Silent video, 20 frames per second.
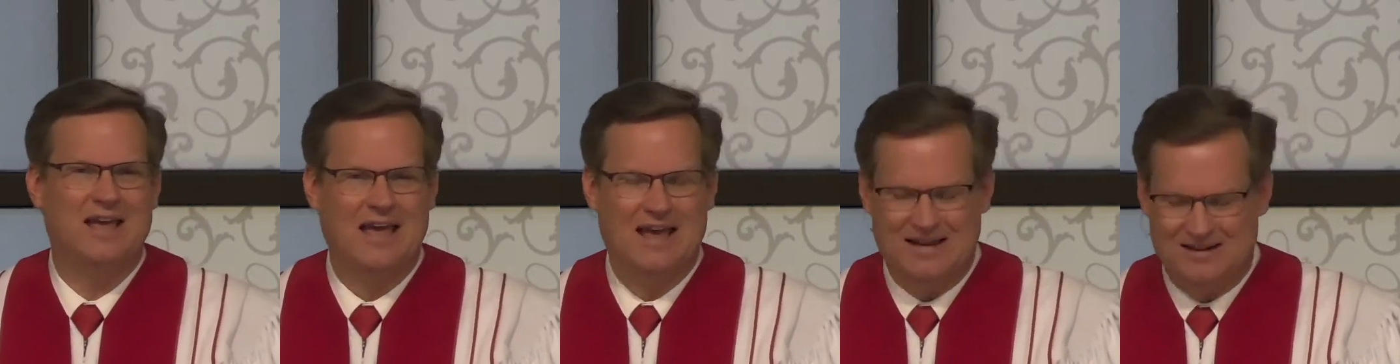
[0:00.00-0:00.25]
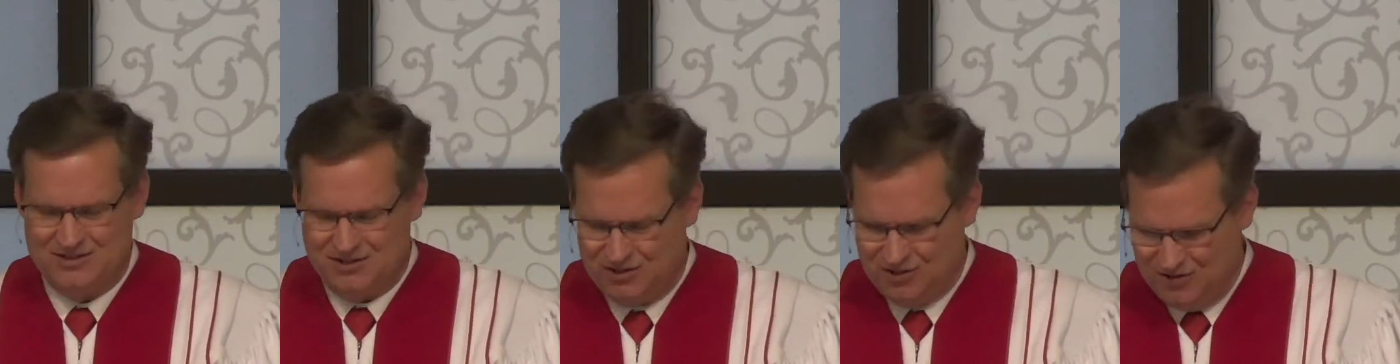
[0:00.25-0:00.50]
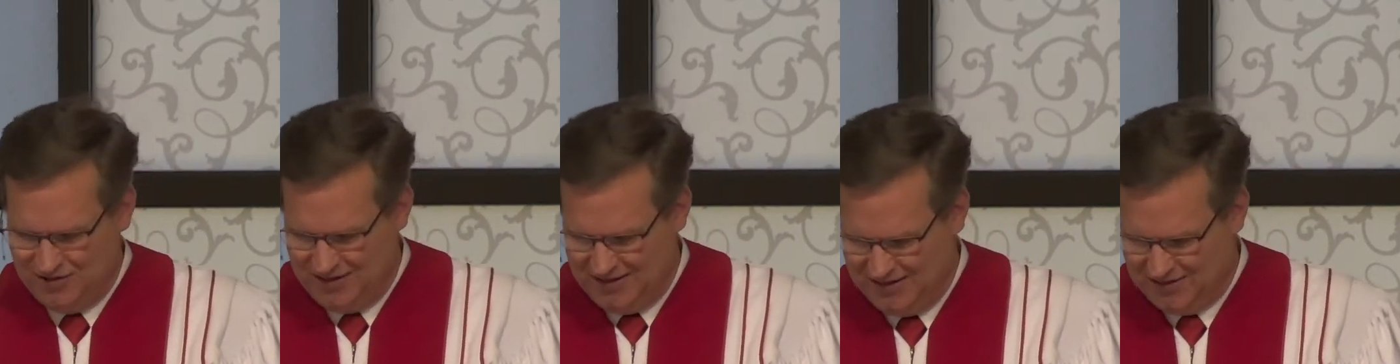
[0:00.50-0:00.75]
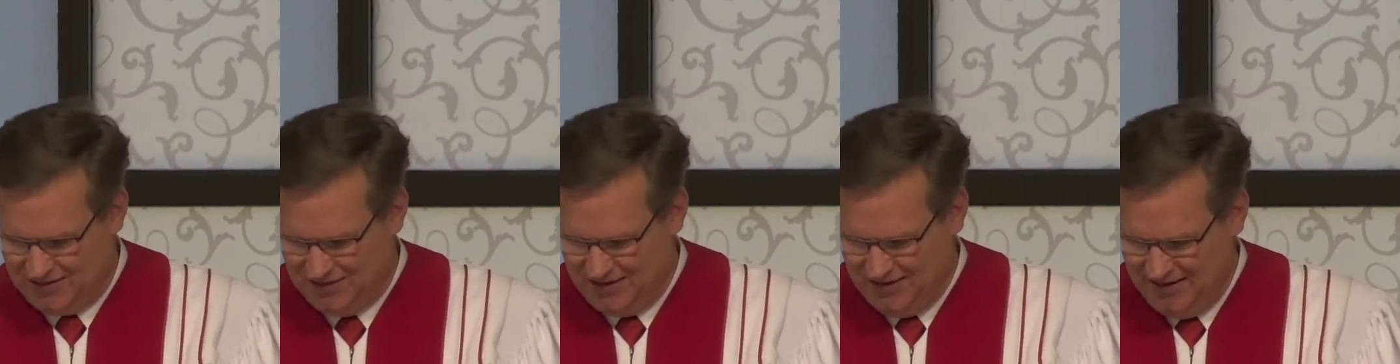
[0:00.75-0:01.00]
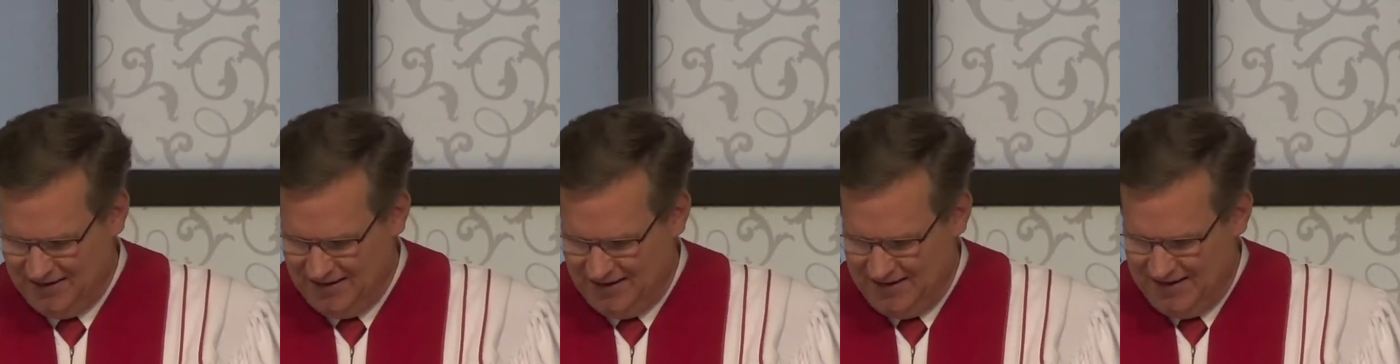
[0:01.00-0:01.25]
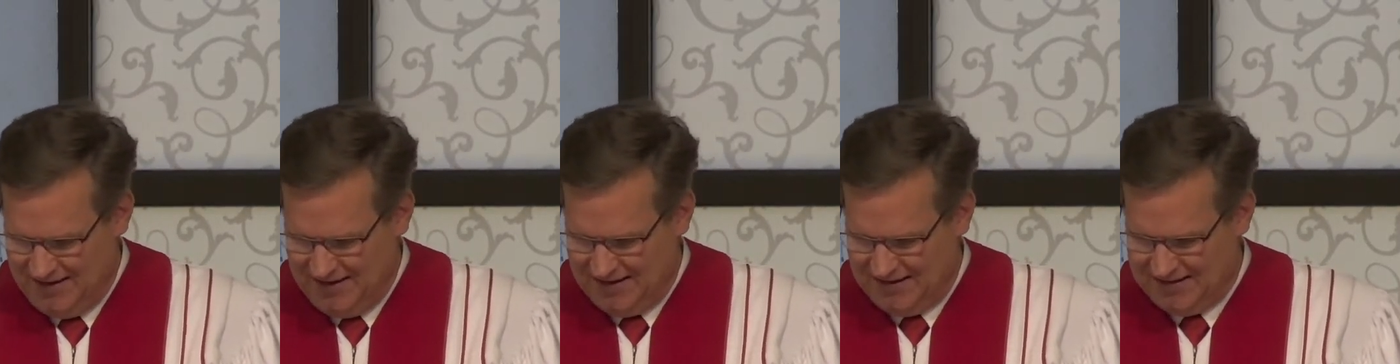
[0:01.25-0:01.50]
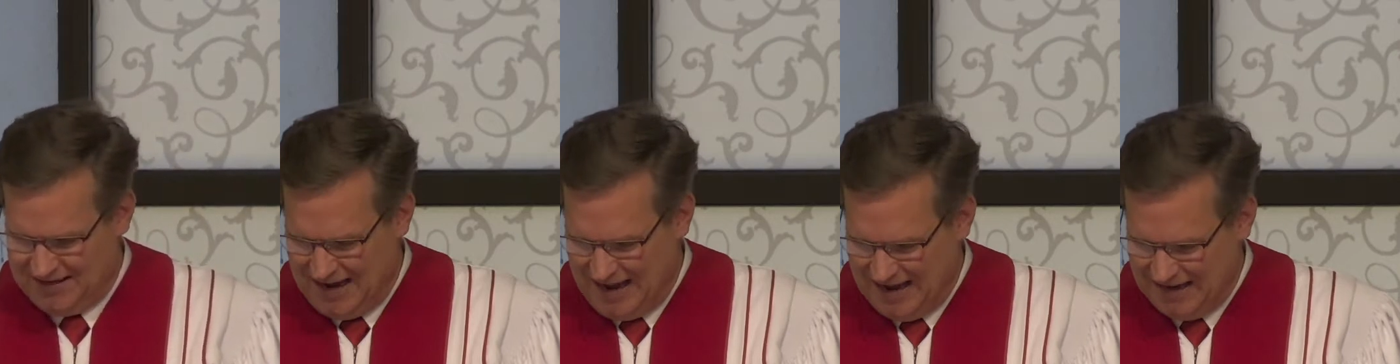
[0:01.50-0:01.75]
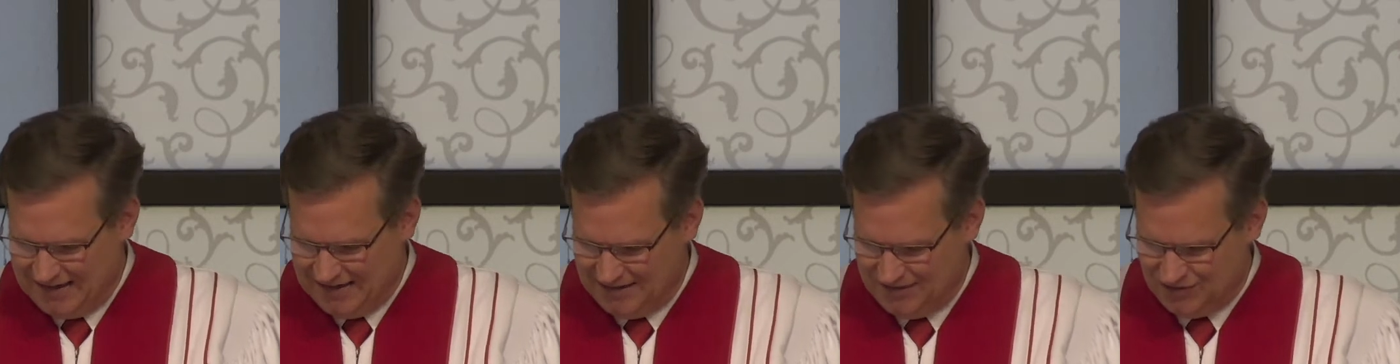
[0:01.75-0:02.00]
and to his
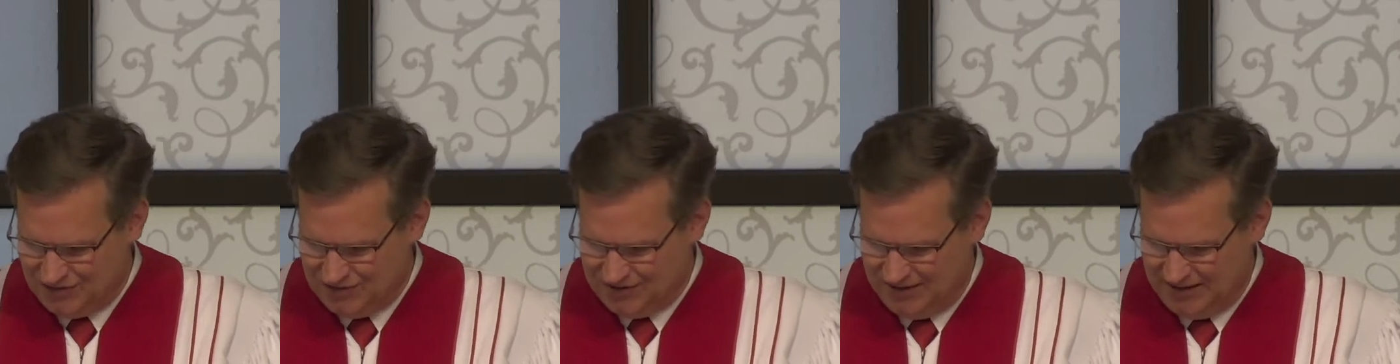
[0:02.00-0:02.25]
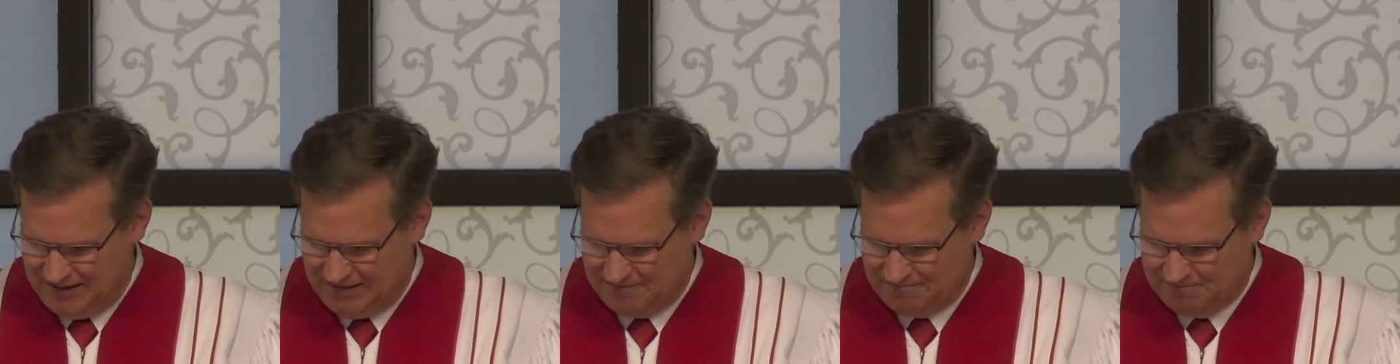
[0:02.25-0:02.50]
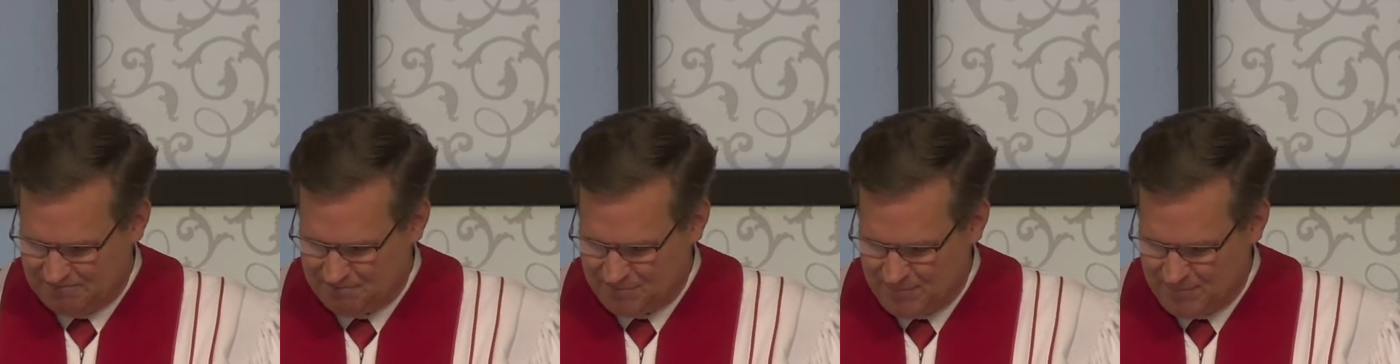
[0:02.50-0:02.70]
dynasty.